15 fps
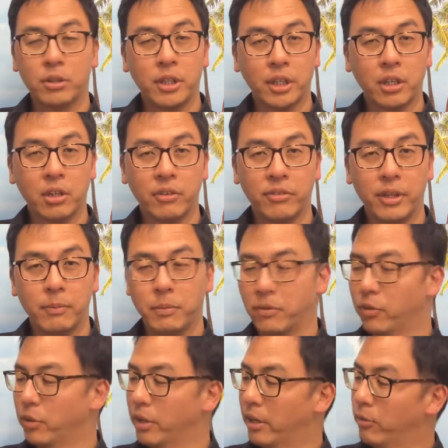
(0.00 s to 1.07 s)
take care of them
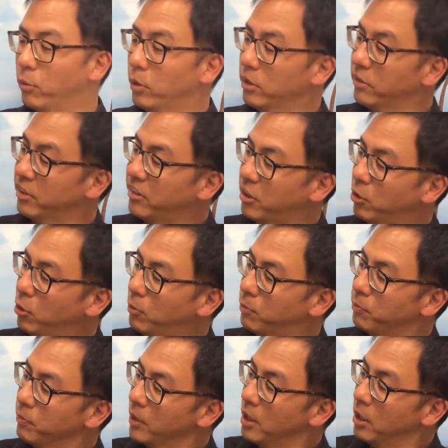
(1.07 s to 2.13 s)
before you have one of these at home.